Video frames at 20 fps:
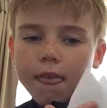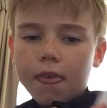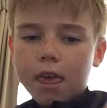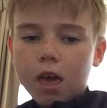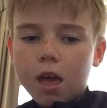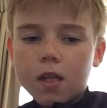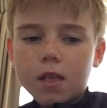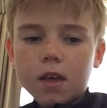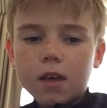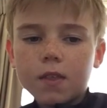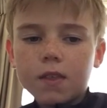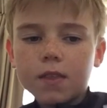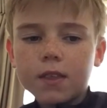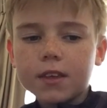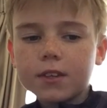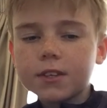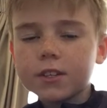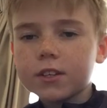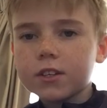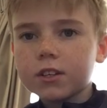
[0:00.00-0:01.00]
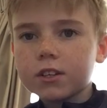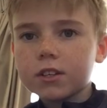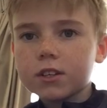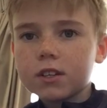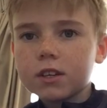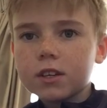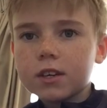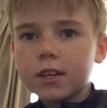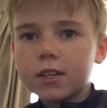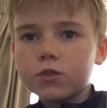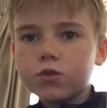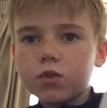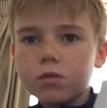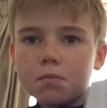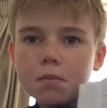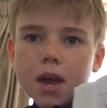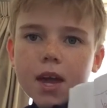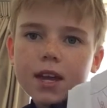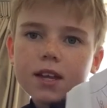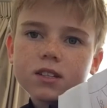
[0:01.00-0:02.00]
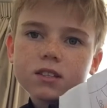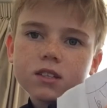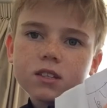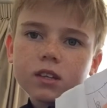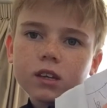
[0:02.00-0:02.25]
And then this is just his remains,